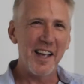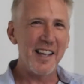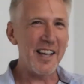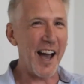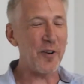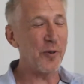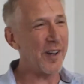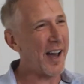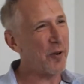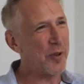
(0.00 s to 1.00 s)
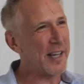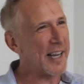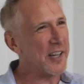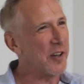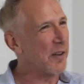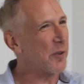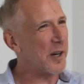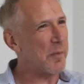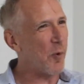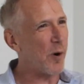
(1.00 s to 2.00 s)
Yeah, I don't think I could deliver
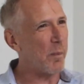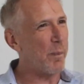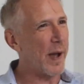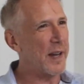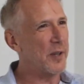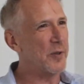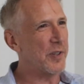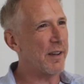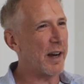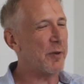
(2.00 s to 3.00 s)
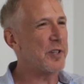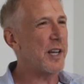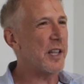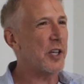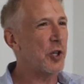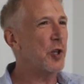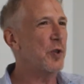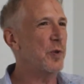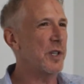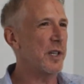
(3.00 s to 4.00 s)
any more bad news, David. I would say the good
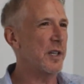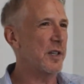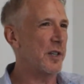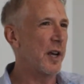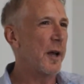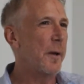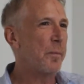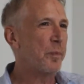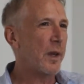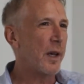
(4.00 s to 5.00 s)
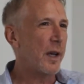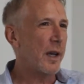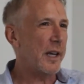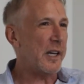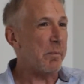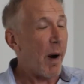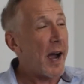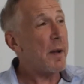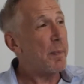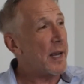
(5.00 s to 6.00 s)
news is, in
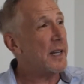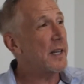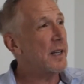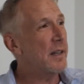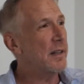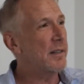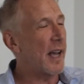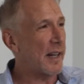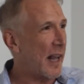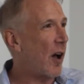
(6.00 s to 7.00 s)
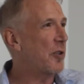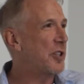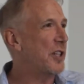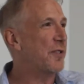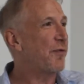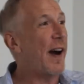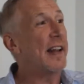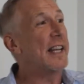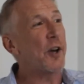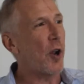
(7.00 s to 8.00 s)
my opinion, technology has
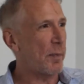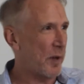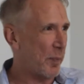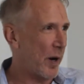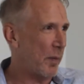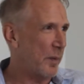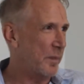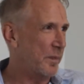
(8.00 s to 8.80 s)
finally caught up to the problem.